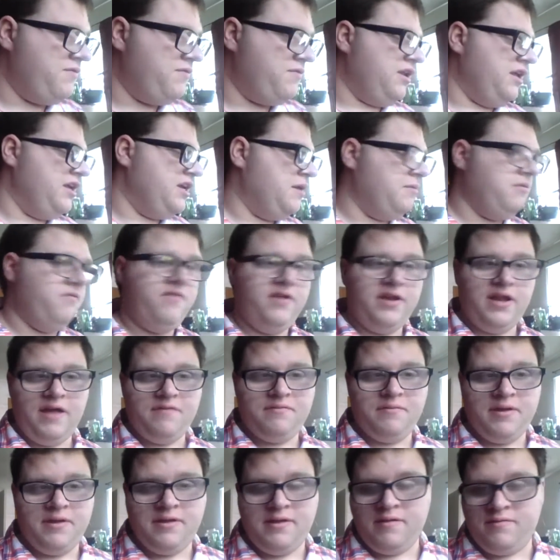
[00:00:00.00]
I've delete a couple
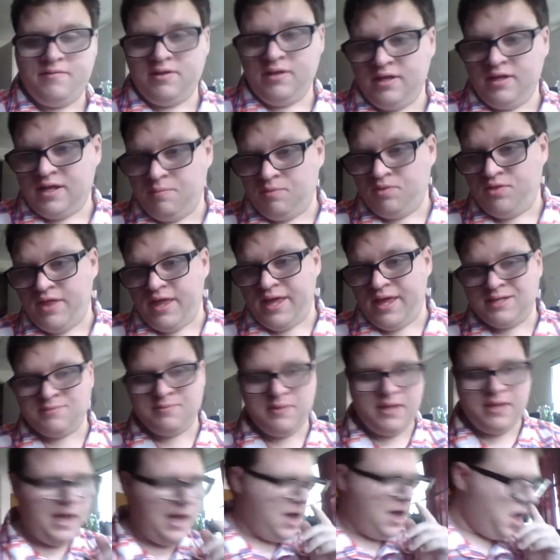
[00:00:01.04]
things,
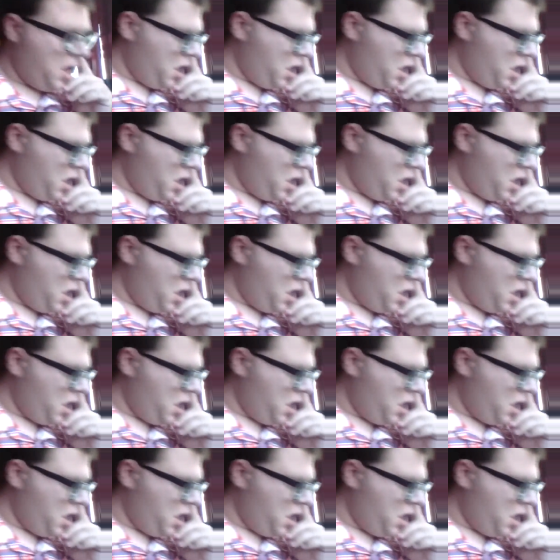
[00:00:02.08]
but yeah.